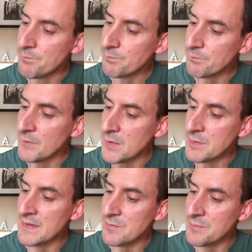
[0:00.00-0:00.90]

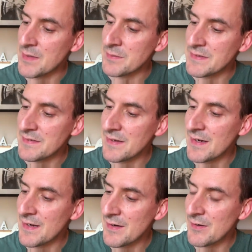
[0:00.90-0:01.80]
maybe
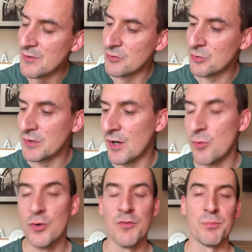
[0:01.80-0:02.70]
Arsenal can
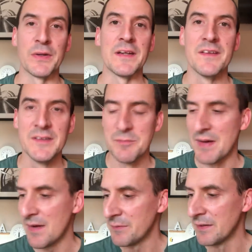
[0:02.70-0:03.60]
hold off bringing
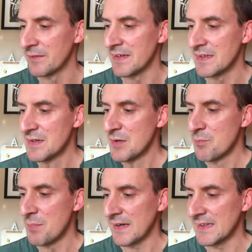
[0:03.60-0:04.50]
Mohamed Elneny
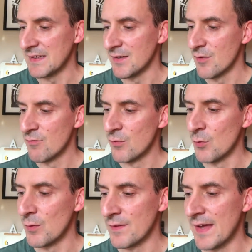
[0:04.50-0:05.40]
back in
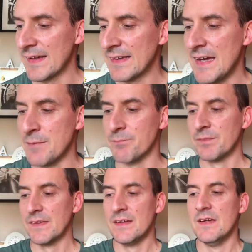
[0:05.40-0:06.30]
for that game.
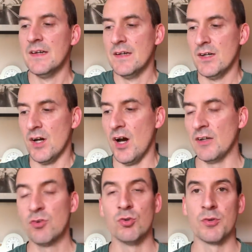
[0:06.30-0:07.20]

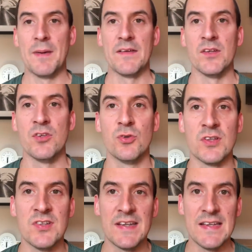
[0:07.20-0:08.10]
I talked about the sort
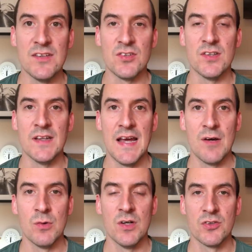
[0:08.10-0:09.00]
of tickets and
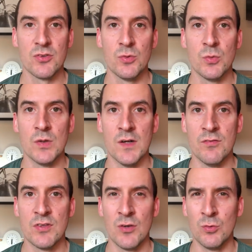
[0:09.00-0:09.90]
how Arsenal
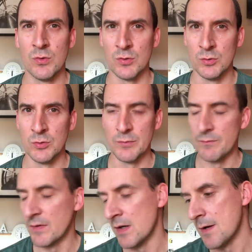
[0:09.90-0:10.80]
have sold, or
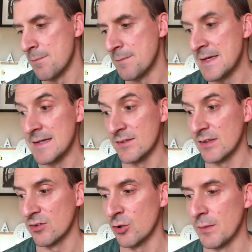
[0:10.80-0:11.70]

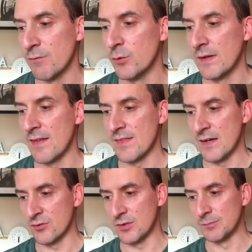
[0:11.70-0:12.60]
tickets sold about
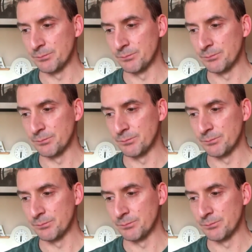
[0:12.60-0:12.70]
48,000.